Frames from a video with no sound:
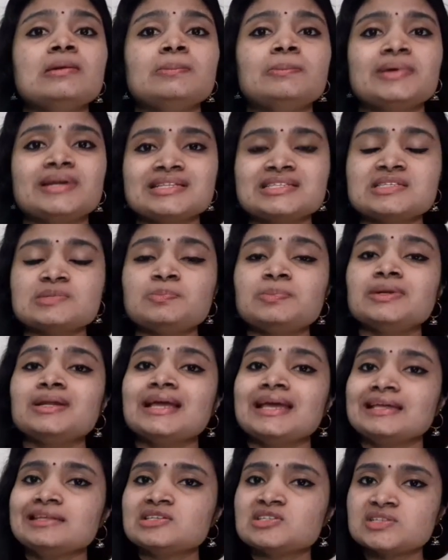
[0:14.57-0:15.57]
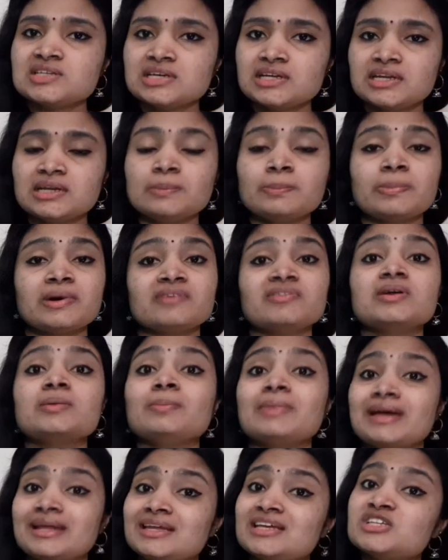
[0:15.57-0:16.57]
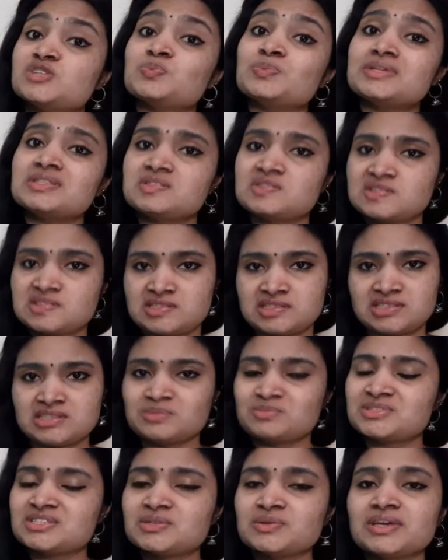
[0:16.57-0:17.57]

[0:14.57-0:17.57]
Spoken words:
Principal Engineer in Power Management Systems.